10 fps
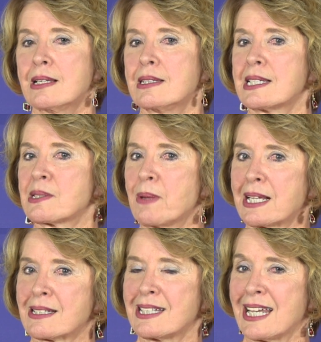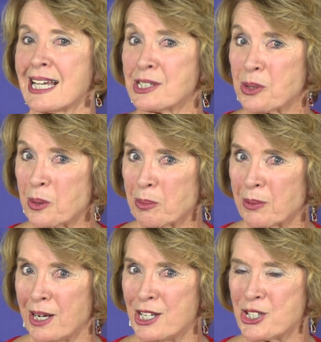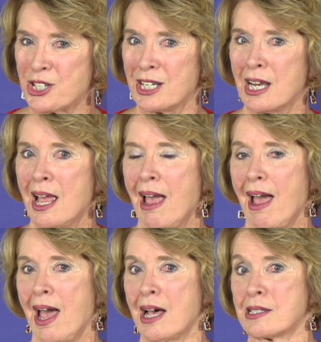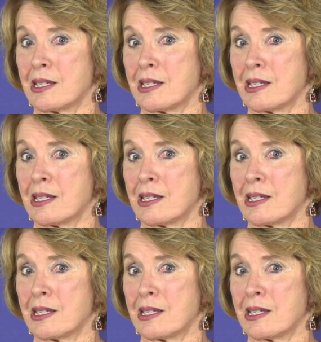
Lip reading: This makes the S corporation as